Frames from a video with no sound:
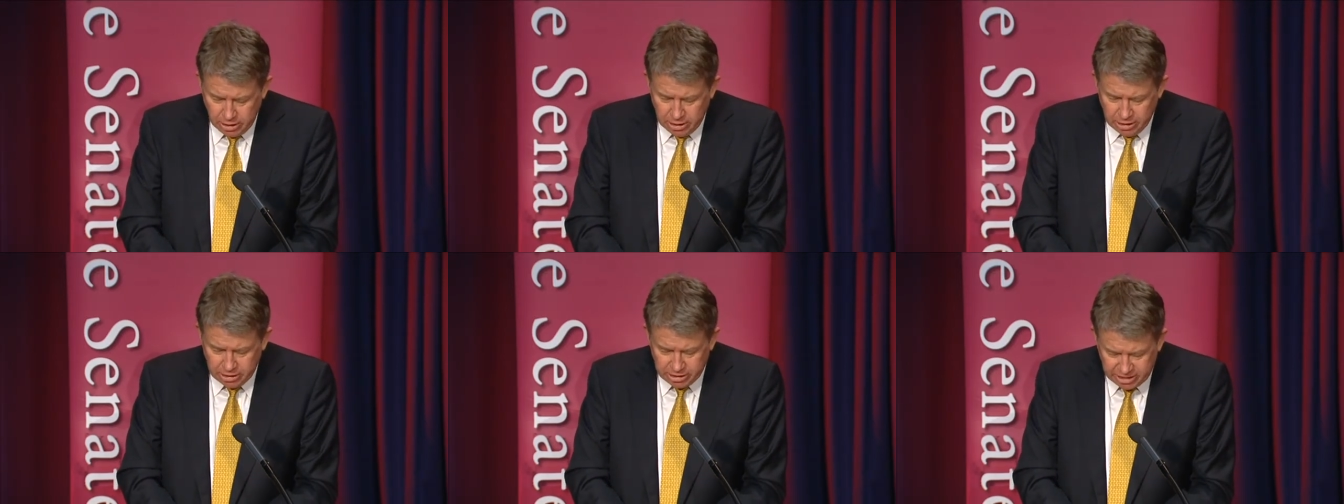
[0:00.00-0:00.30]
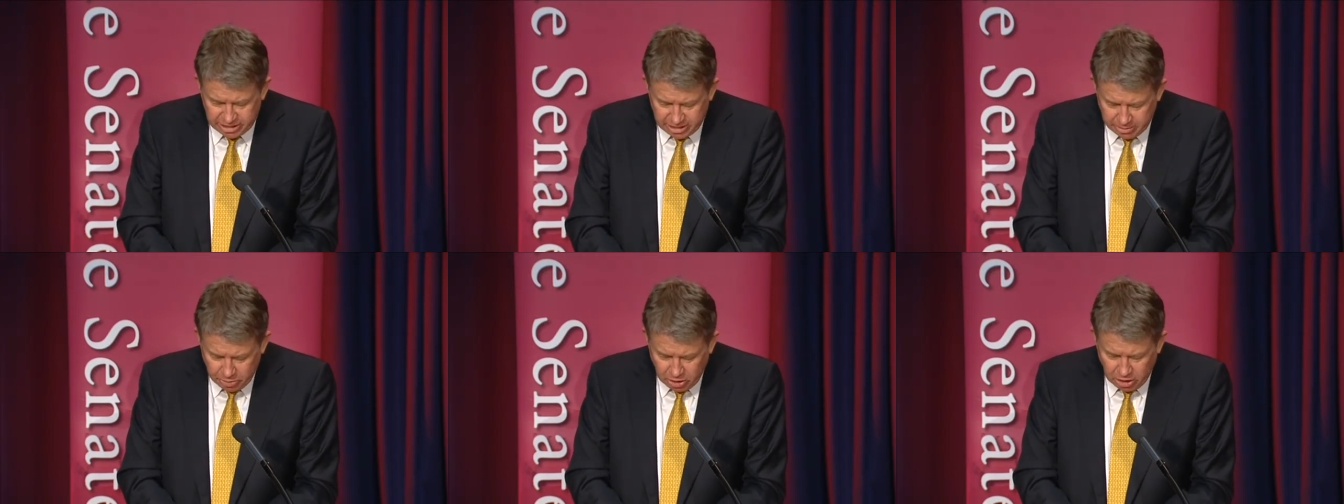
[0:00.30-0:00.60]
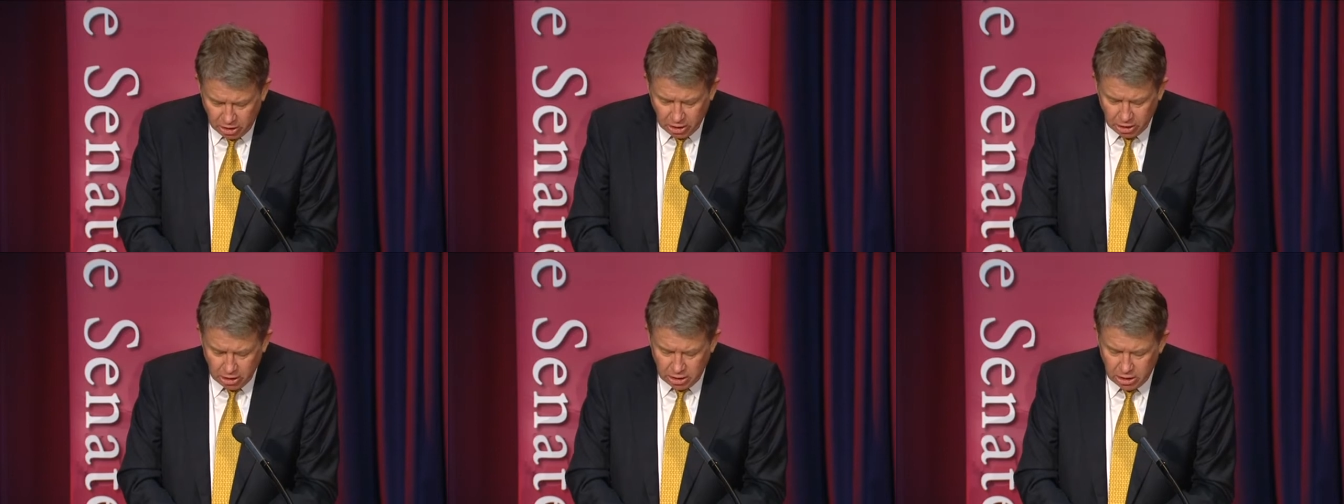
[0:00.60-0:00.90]

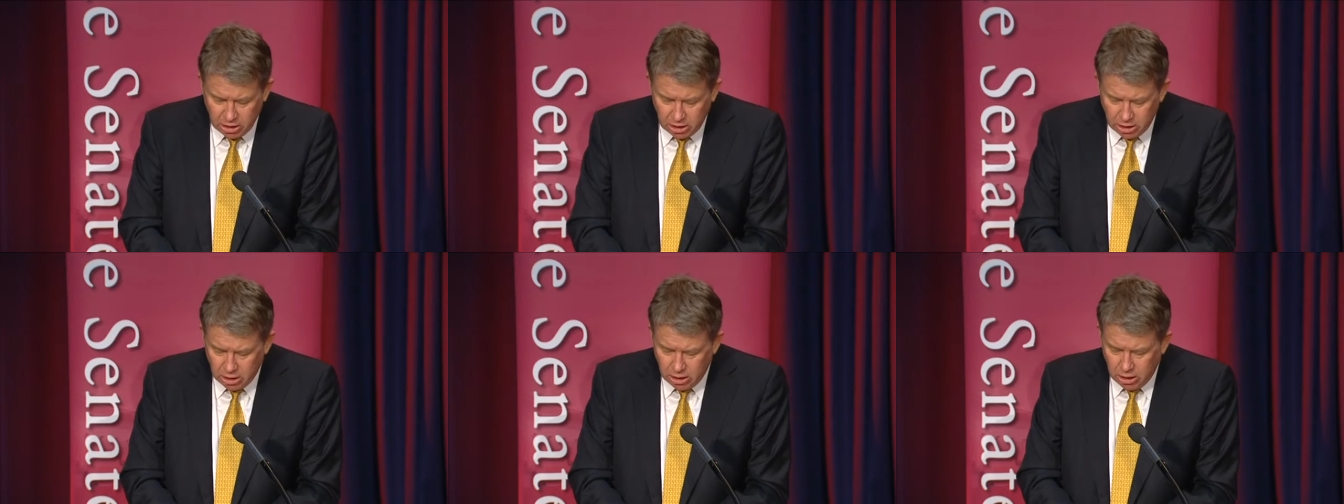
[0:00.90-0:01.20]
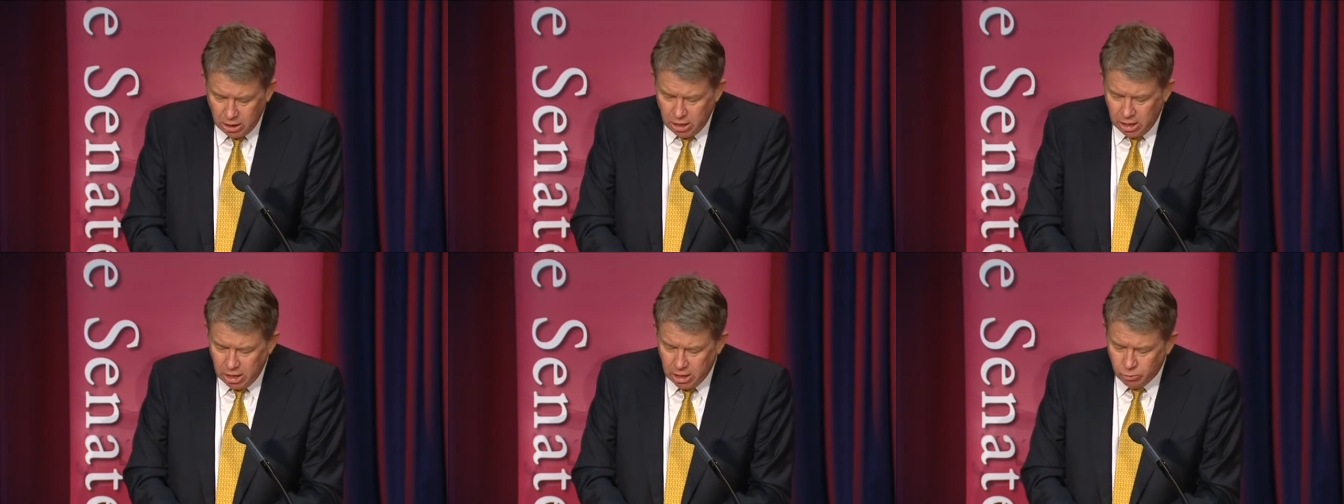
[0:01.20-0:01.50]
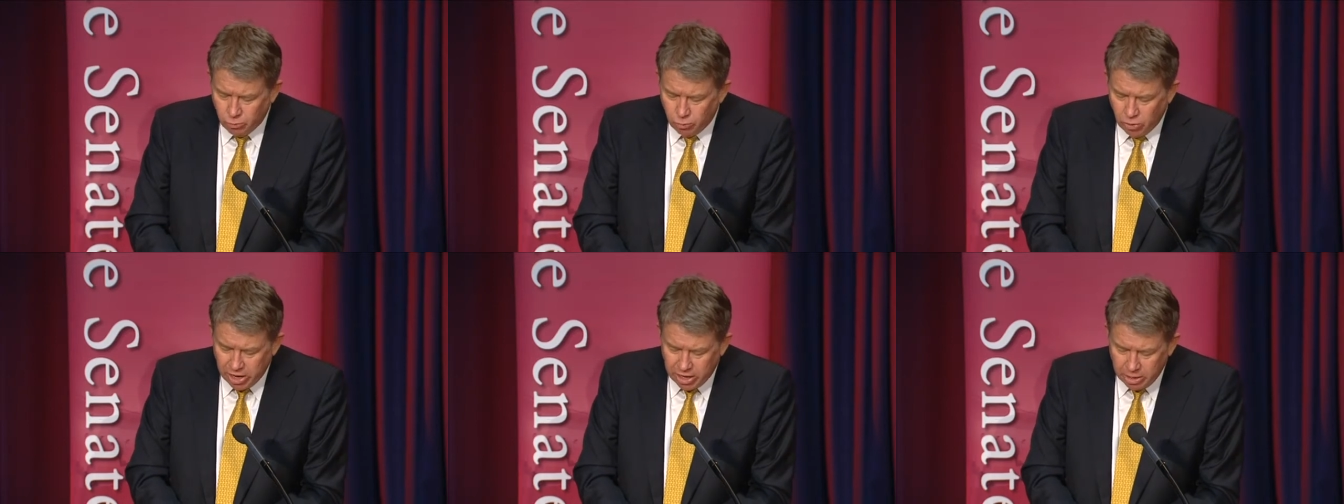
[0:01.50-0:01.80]
Similarly, it
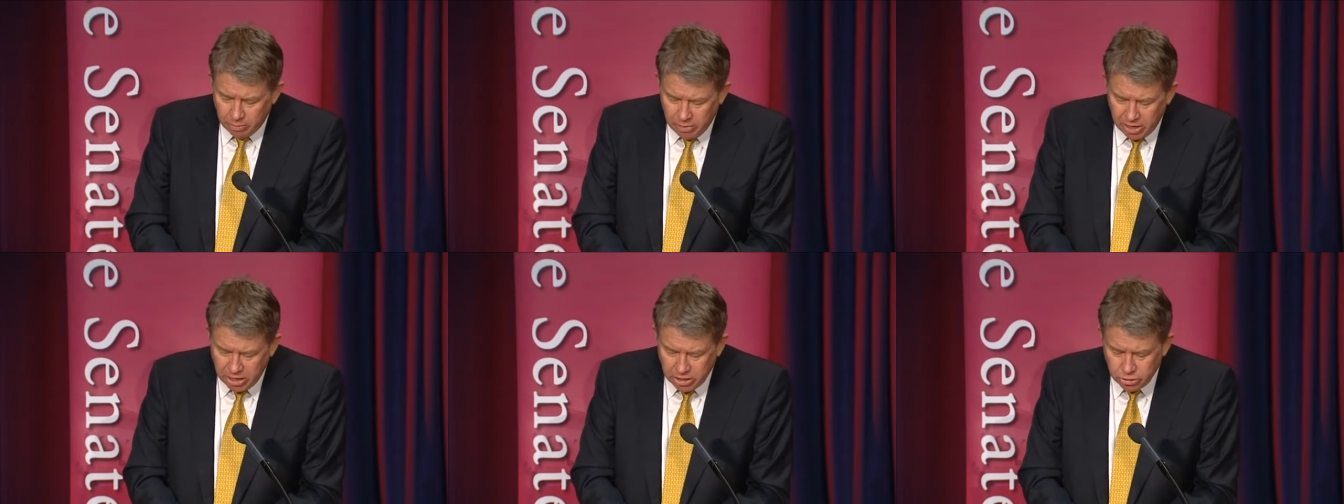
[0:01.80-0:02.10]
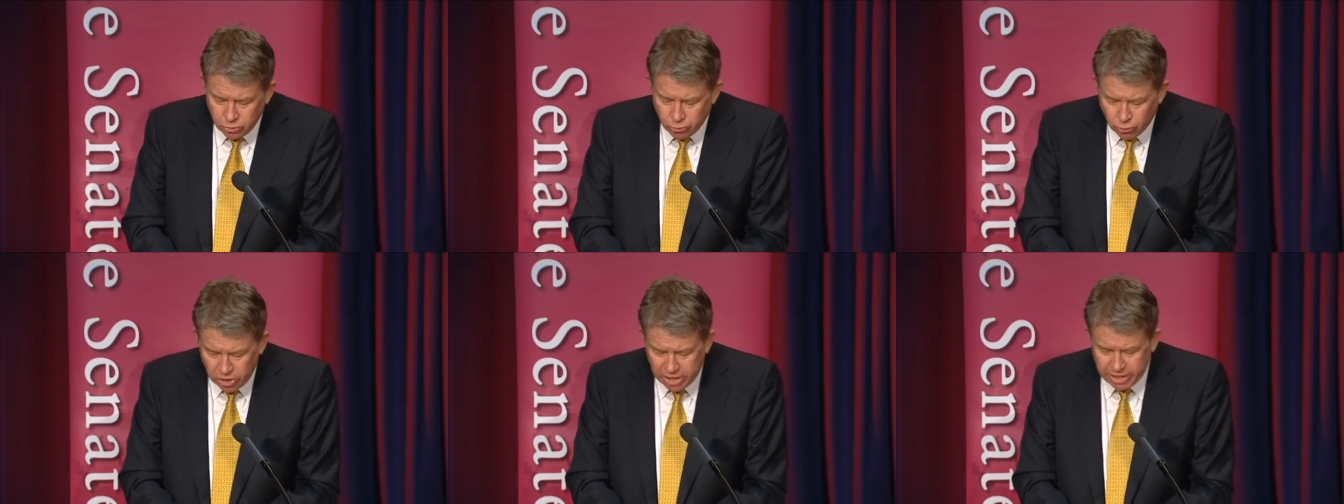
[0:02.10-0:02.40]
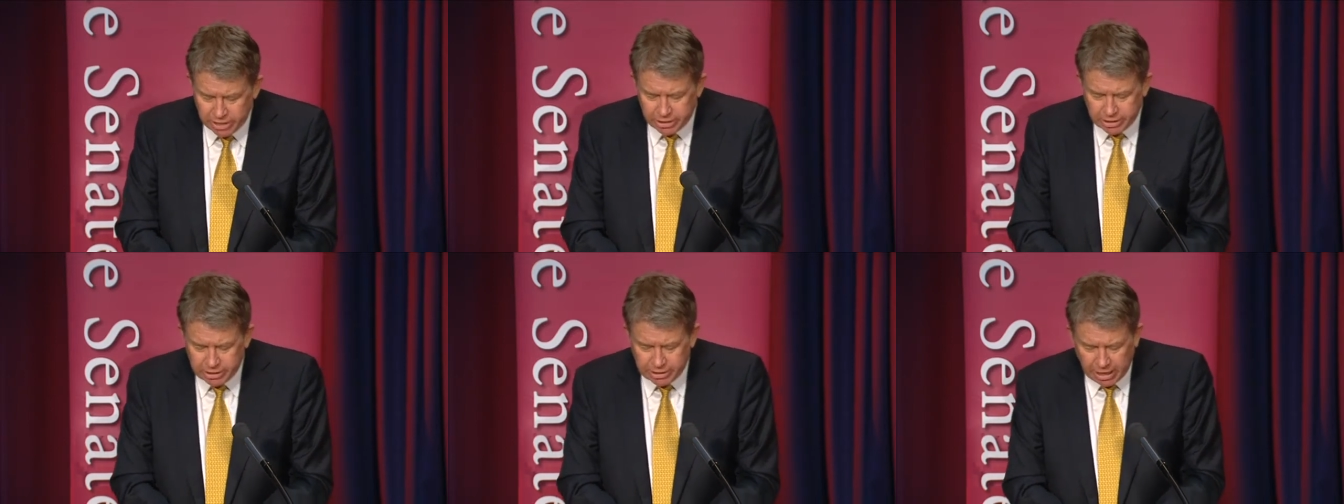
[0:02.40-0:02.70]
recommended
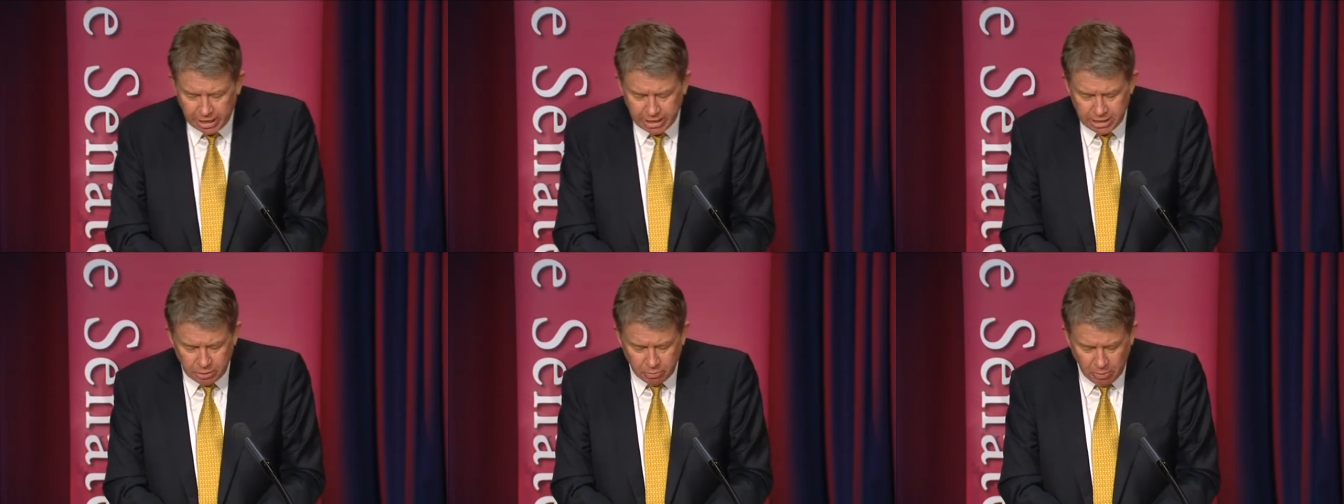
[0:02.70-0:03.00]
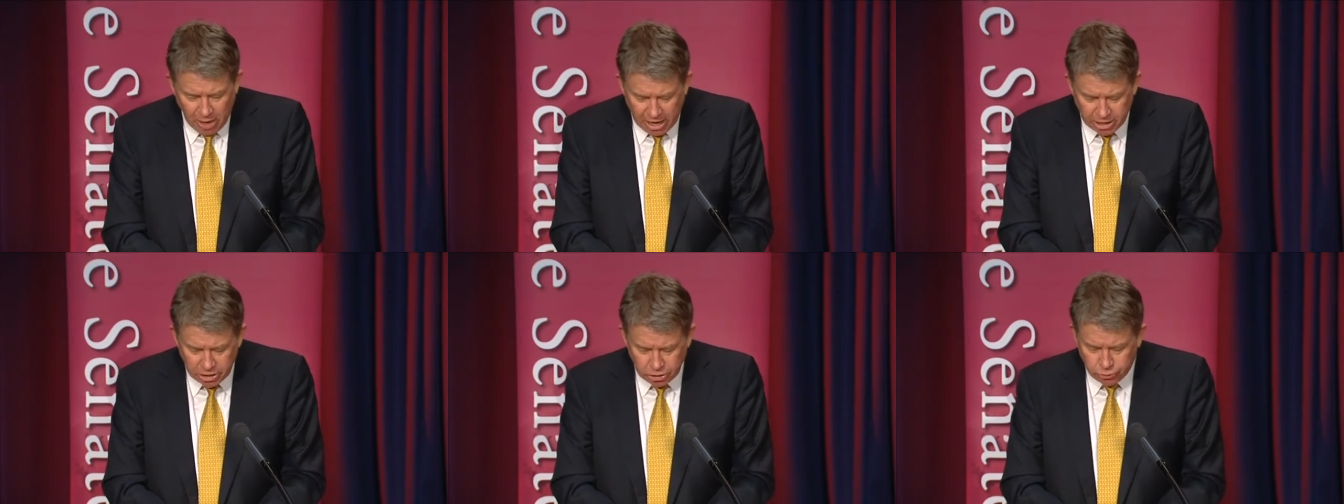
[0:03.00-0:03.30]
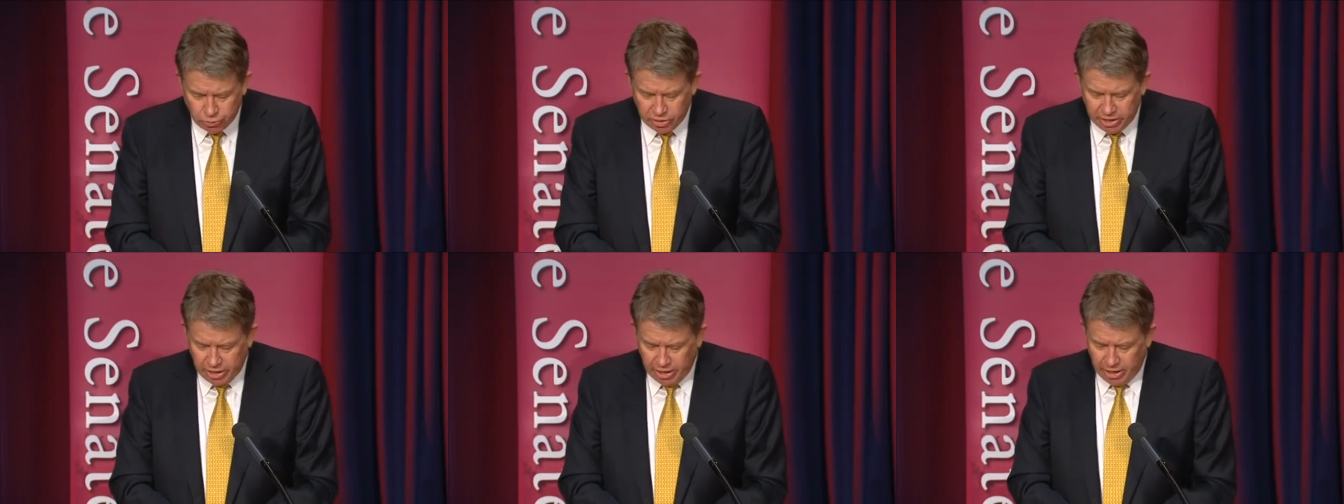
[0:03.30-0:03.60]
reinstating
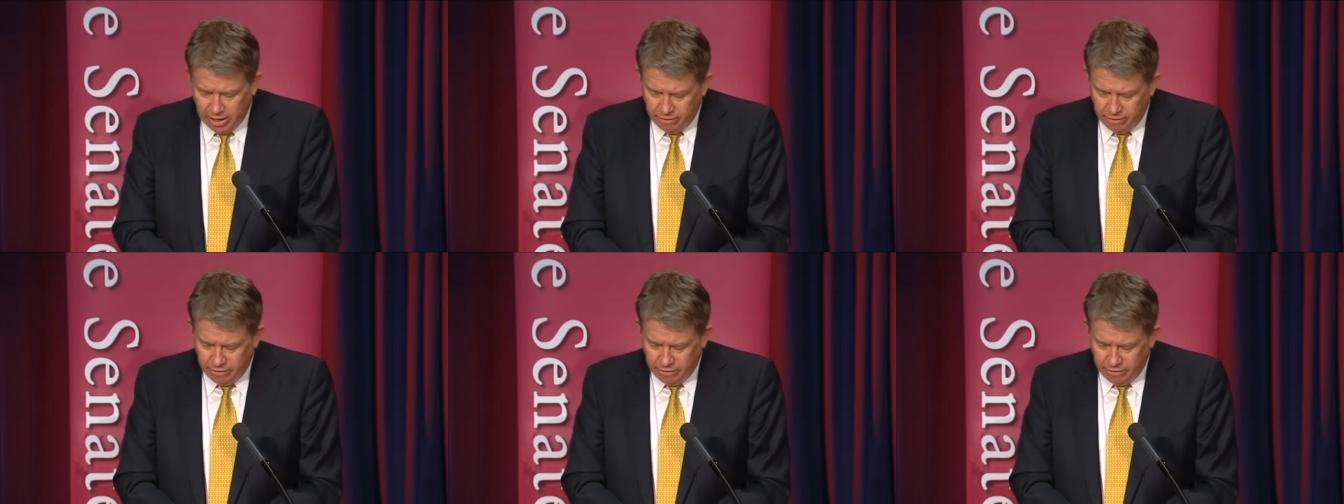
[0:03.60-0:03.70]
mandatory